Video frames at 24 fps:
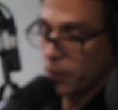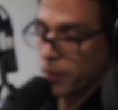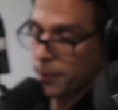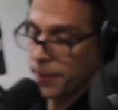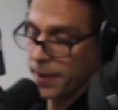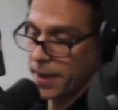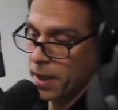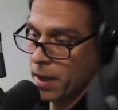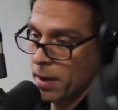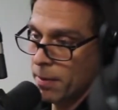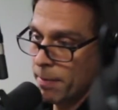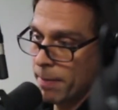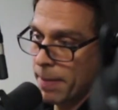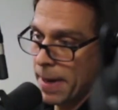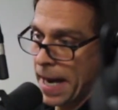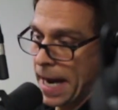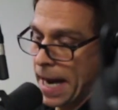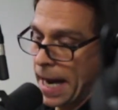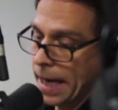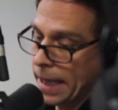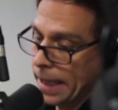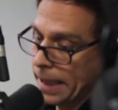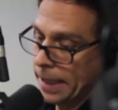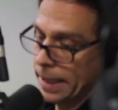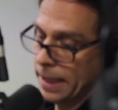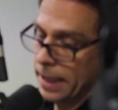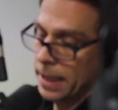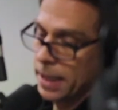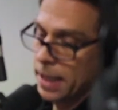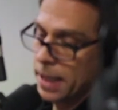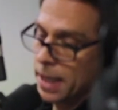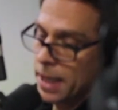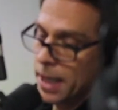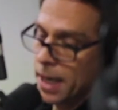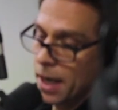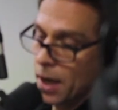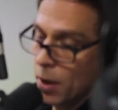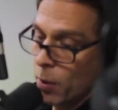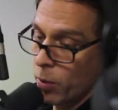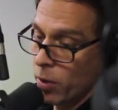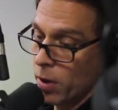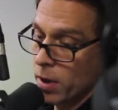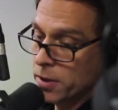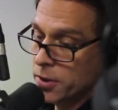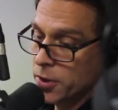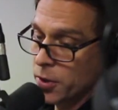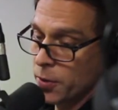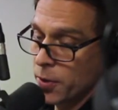when we come back.
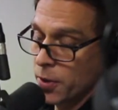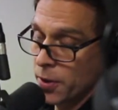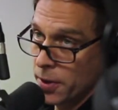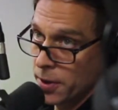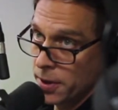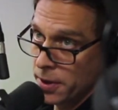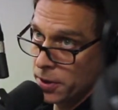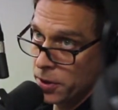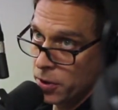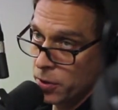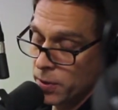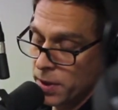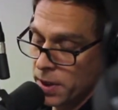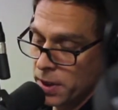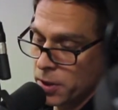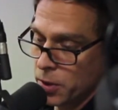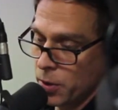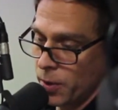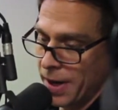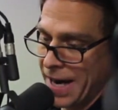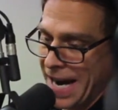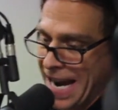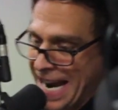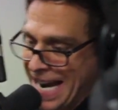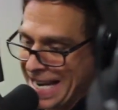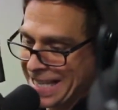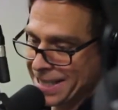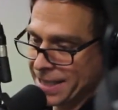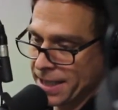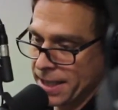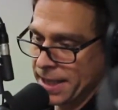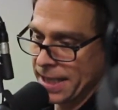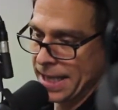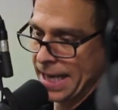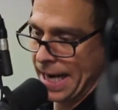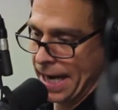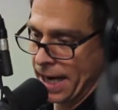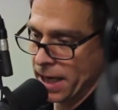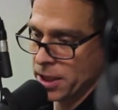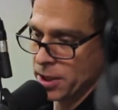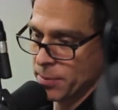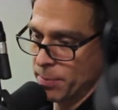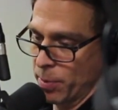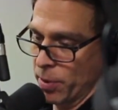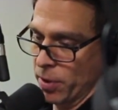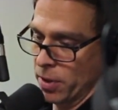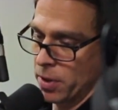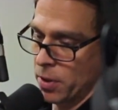We're also going to get to our Ask the
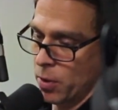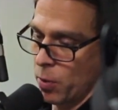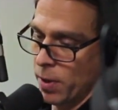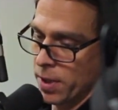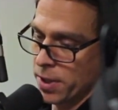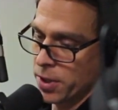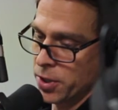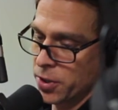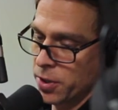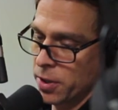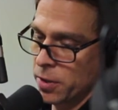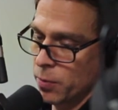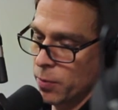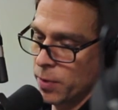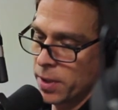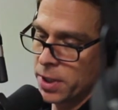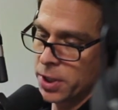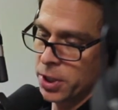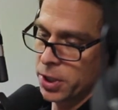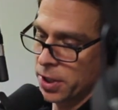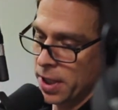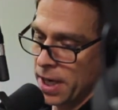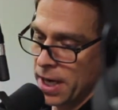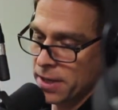Expert question, which